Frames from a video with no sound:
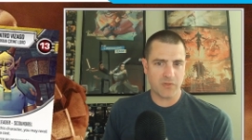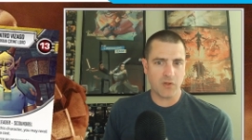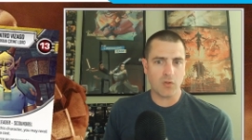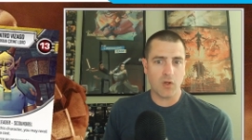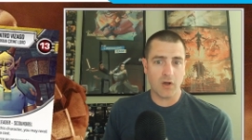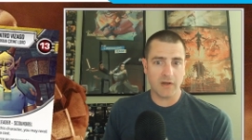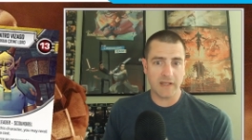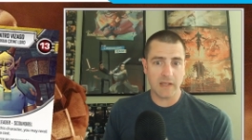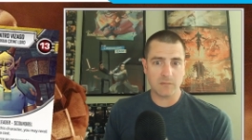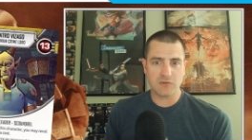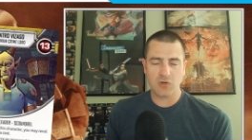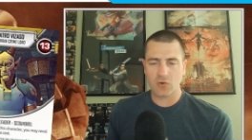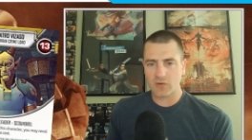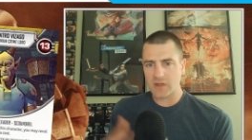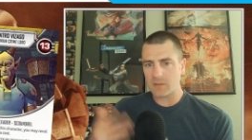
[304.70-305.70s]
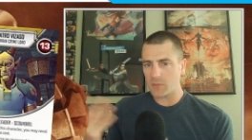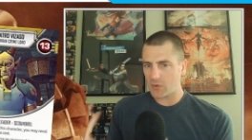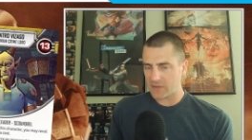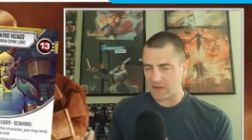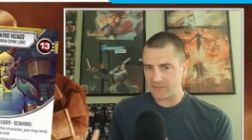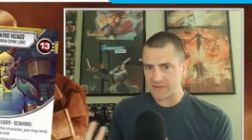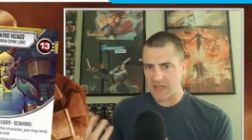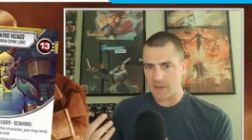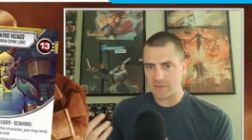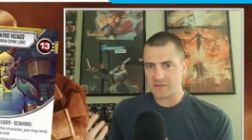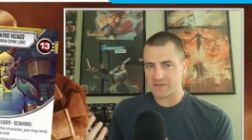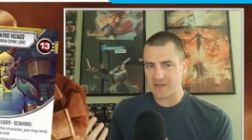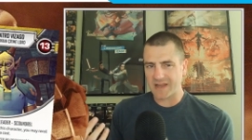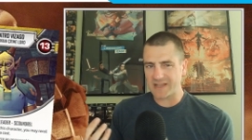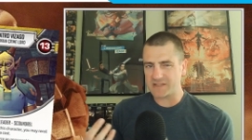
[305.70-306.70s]
the long game sure they both have damage
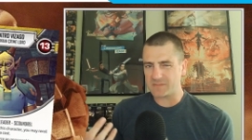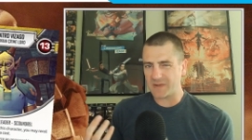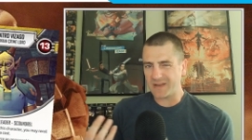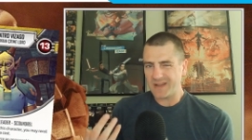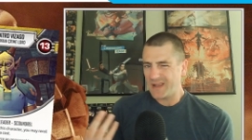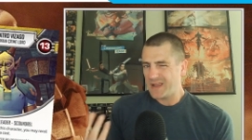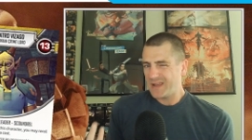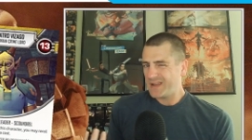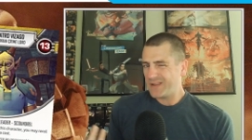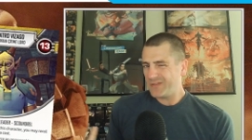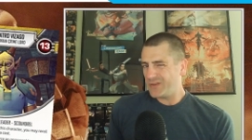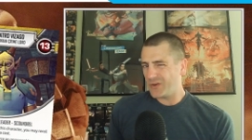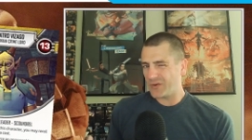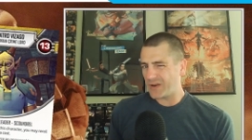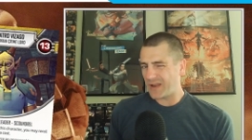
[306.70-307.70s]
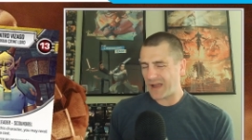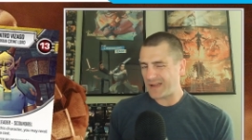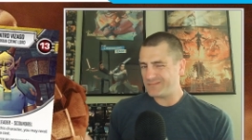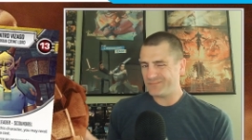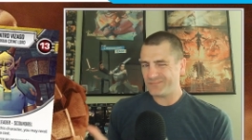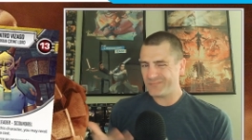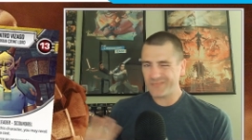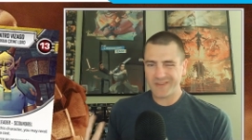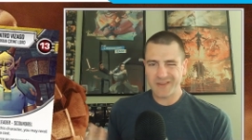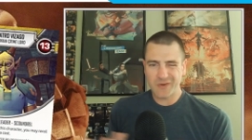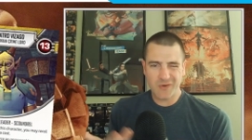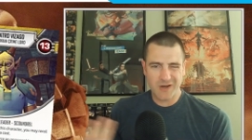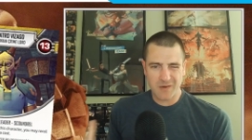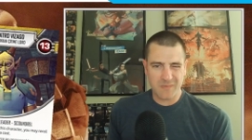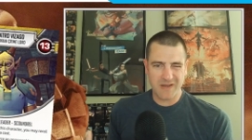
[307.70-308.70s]
sides but you're not you
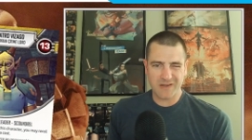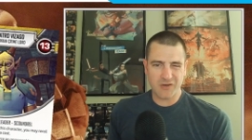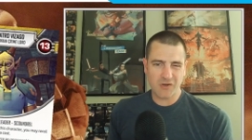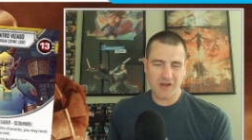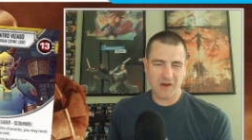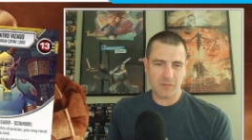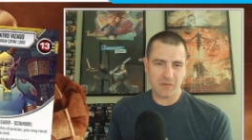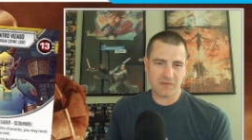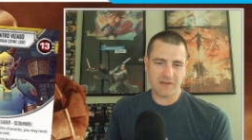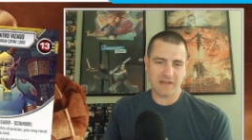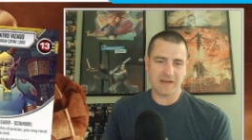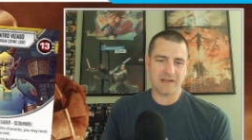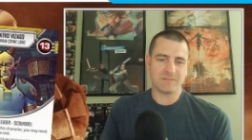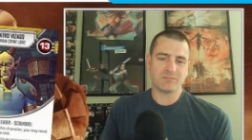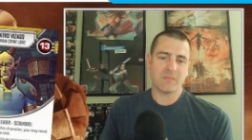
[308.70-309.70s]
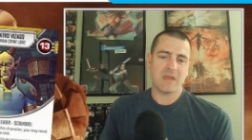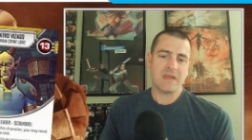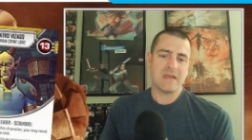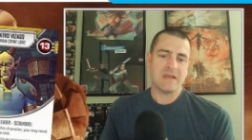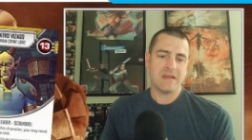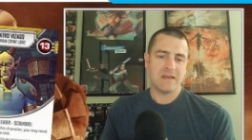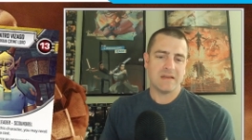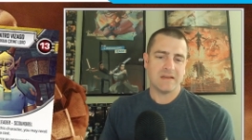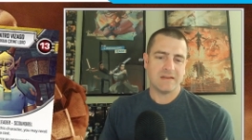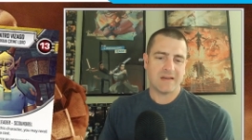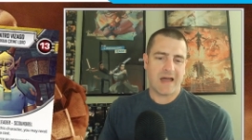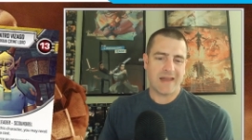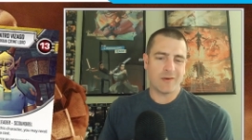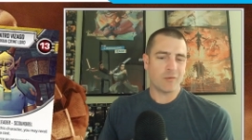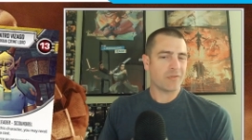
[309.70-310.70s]
know what i mean you're not really gonna
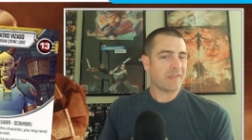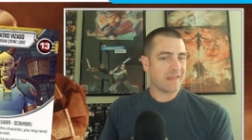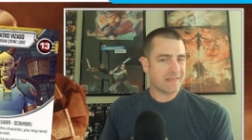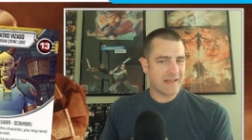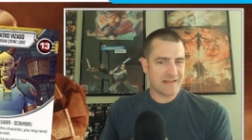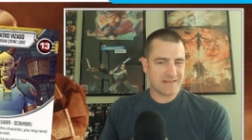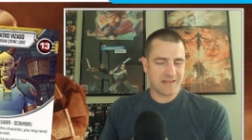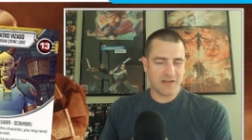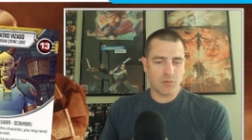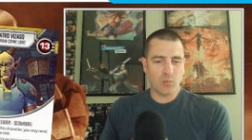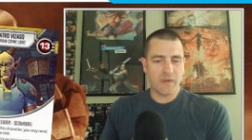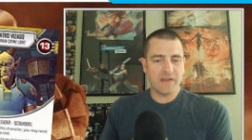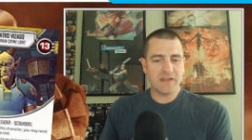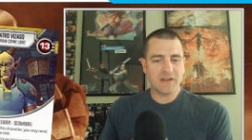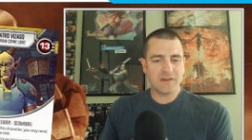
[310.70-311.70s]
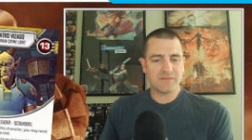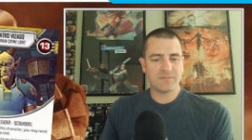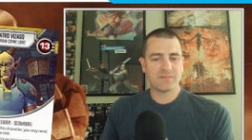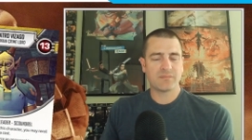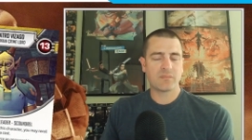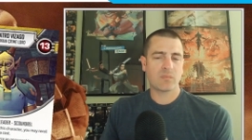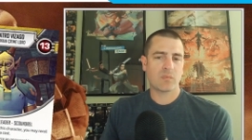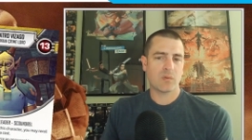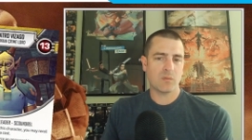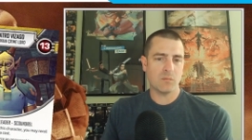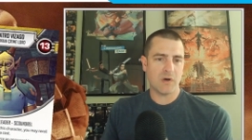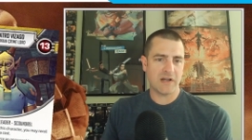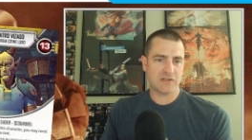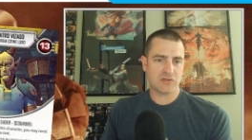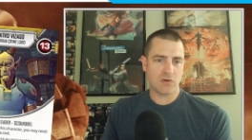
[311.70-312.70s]
i don't think that's gonna win you
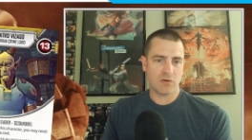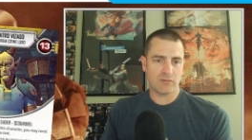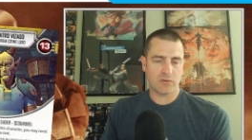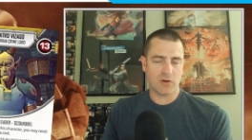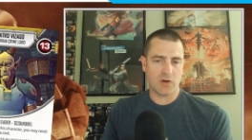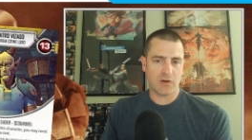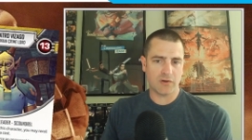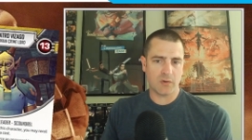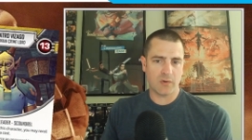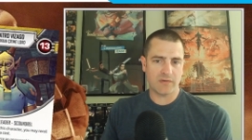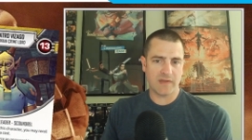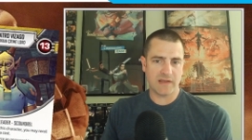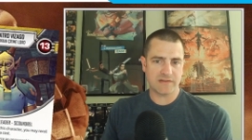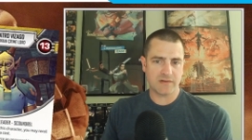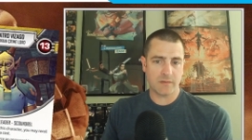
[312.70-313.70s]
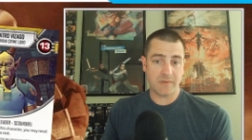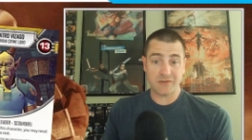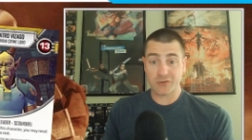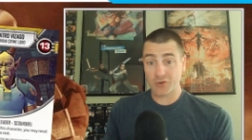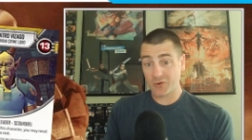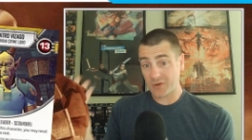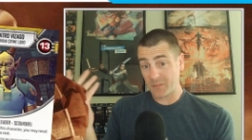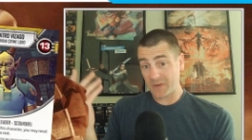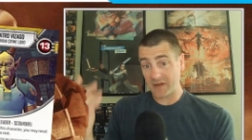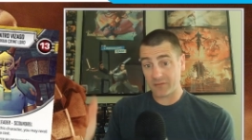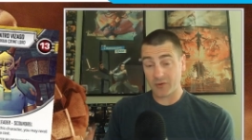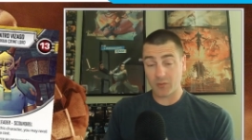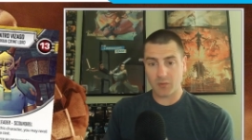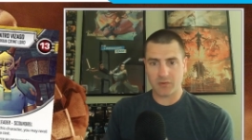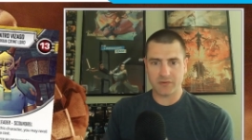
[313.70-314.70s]
much overall going that straight but sure i mean
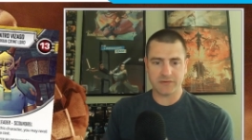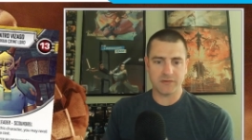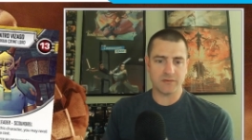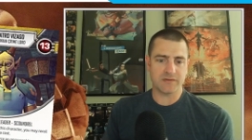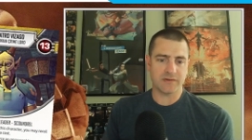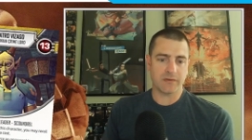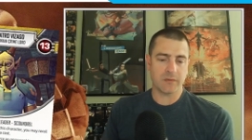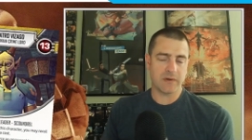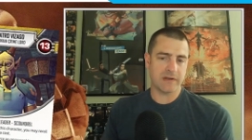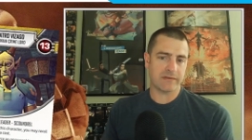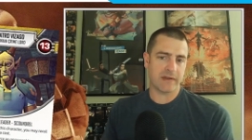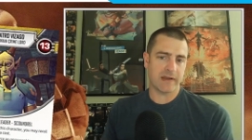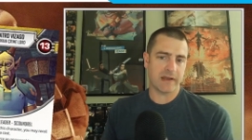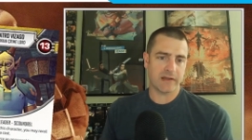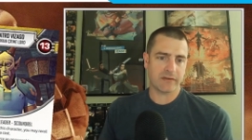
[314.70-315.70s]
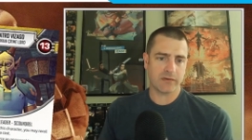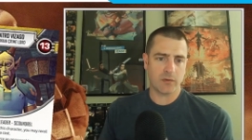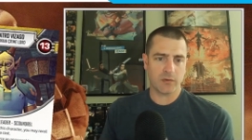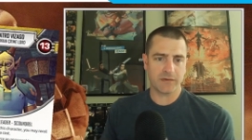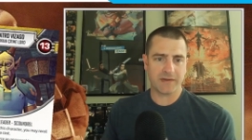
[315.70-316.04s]
if you're rolling twos and threes i guess the whole